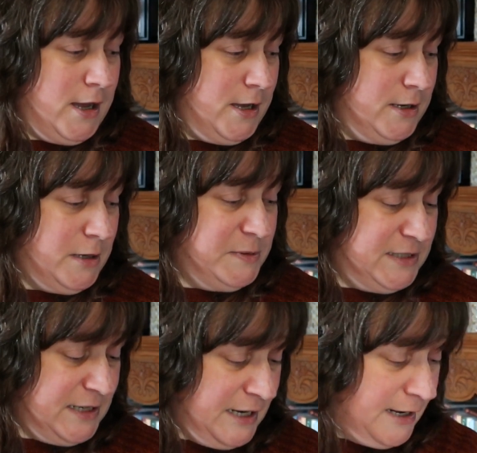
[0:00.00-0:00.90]
And I'm
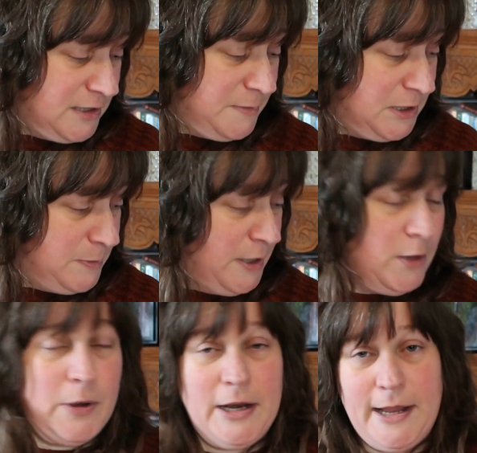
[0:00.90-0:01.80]
sitting next to my
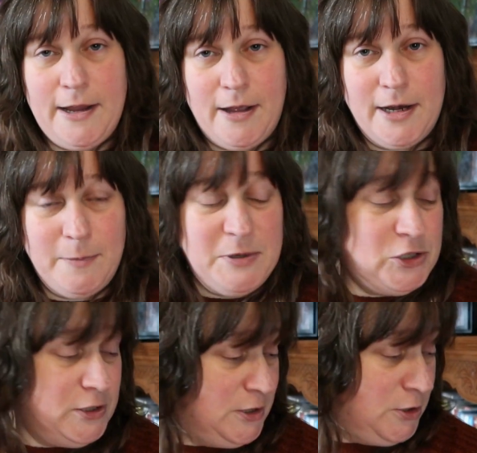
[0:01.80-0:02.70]
spinning wheel here and I'm
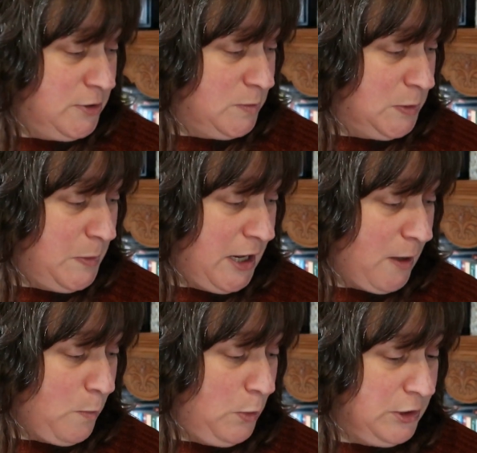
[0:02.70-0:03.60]
itching to do some
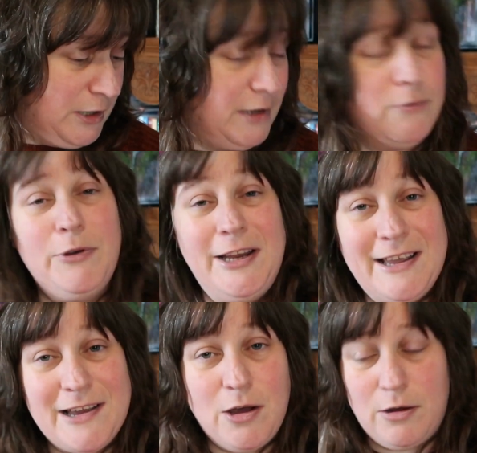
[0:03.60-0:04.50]
spinning, but I
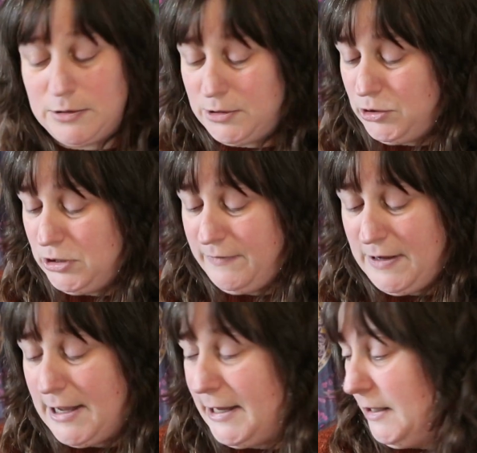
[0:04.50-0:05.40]
really can't
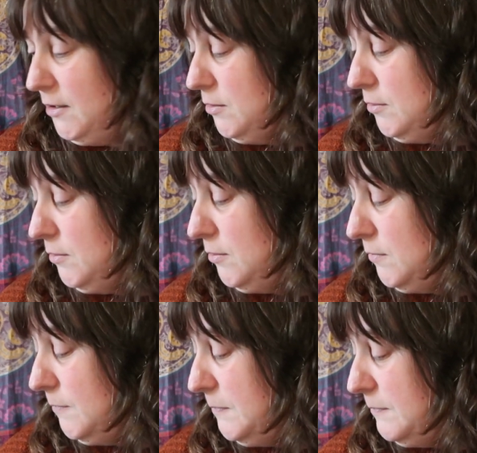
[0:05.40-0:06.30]
justify
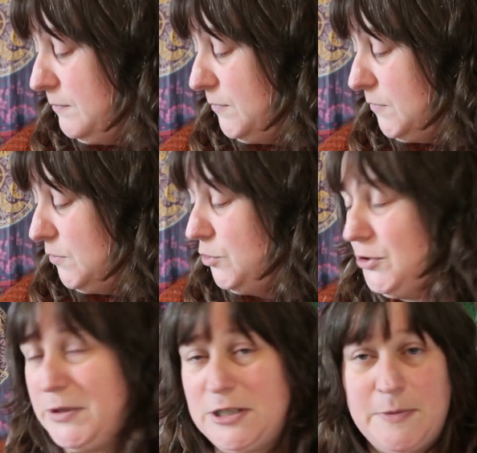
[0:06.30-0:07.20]

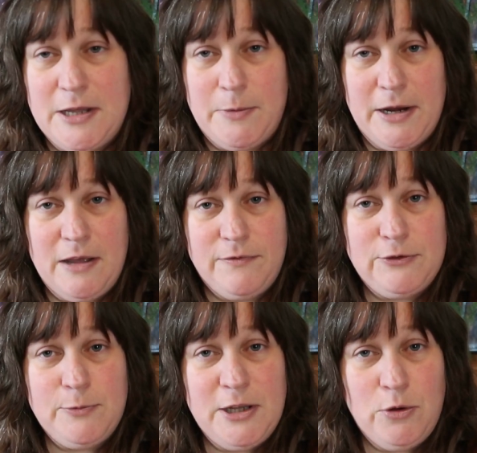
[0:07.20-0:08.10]
doing some of that when I have
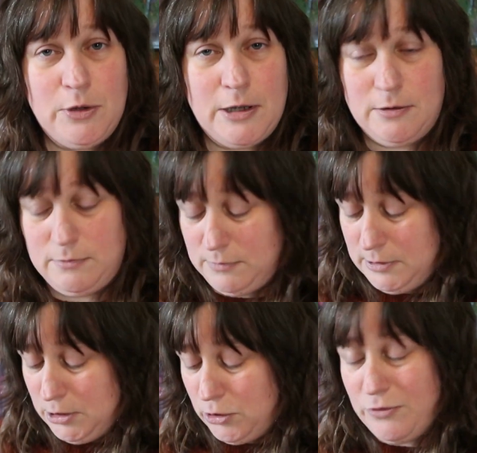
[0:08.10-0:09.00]
so many other
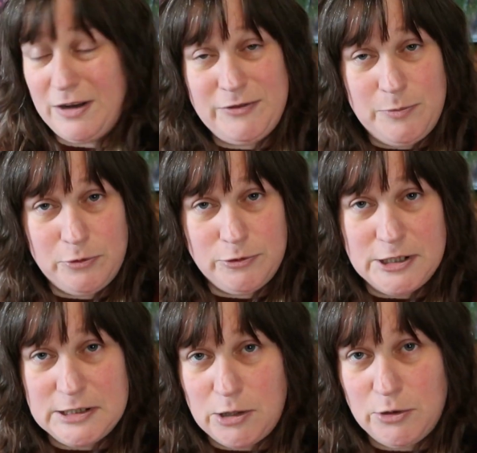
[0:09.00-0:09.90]
crafty
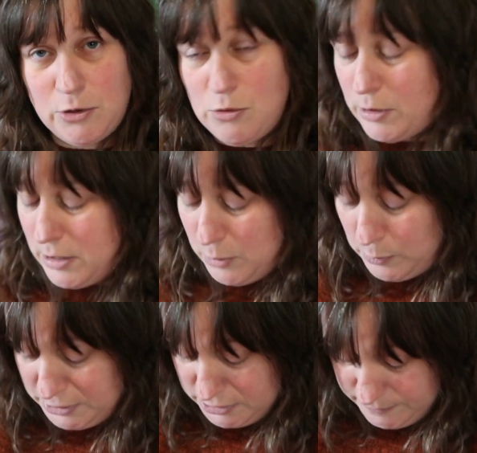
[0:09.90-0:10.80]
projects on the go at the
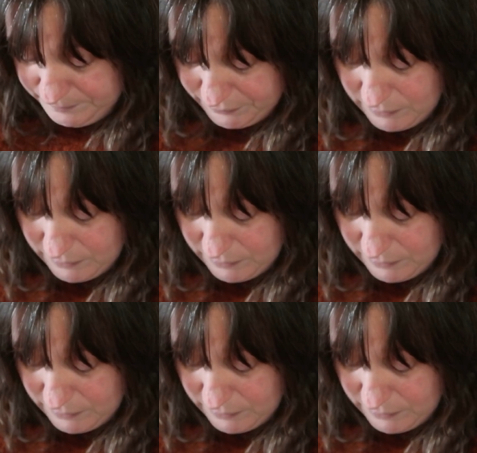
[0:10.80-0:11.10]
moment.